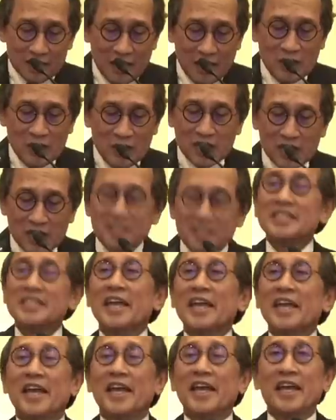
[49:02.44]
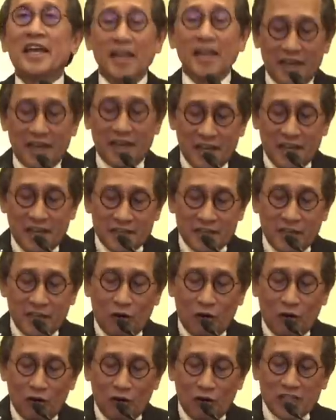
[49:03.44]
me just say that
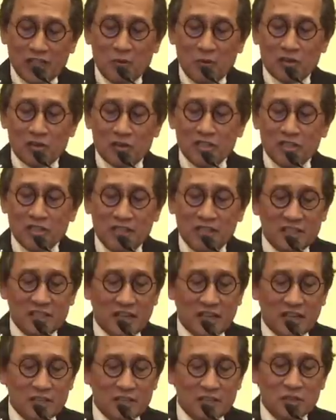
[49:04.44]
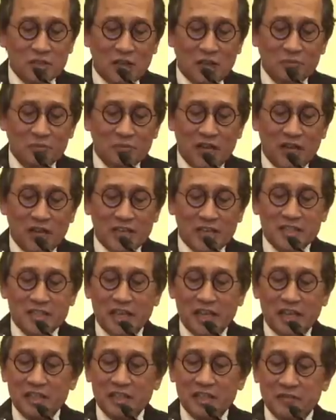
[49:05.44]
all democracies are to some
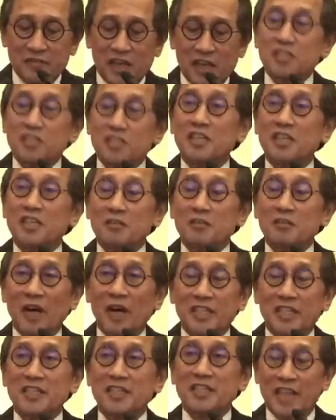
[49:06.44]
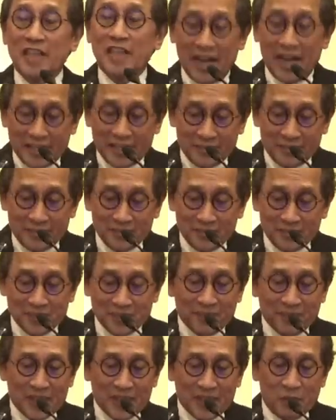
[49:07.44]
extent dysfunctional by design,
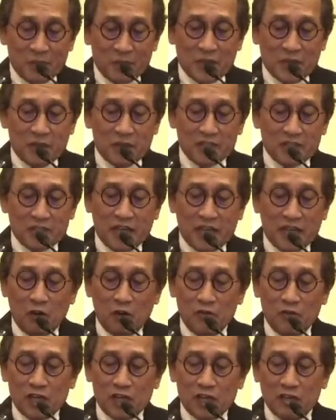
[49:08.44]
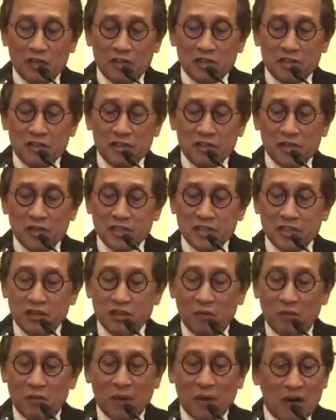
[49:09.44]
because an over-concentration
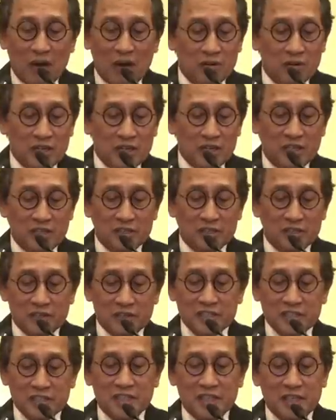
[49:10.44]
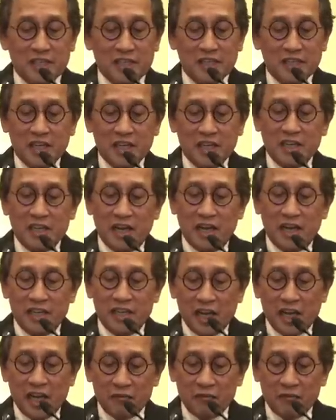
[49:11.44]
of power is distrusted and
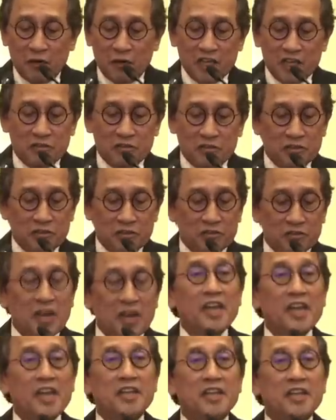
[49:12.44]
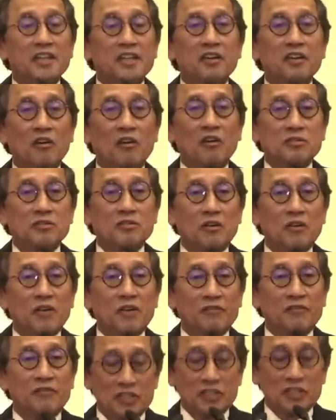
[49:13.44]
therefore is restrained at the cost of
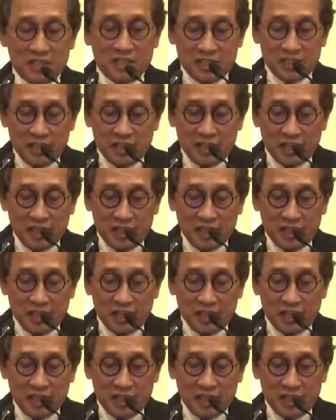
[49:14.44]
efficiency.